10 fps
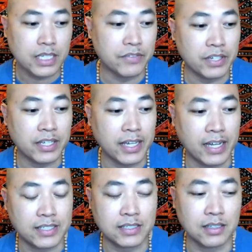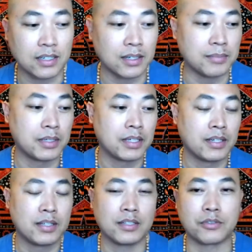if you didn't catch the
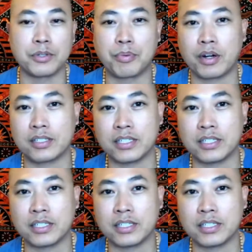3-part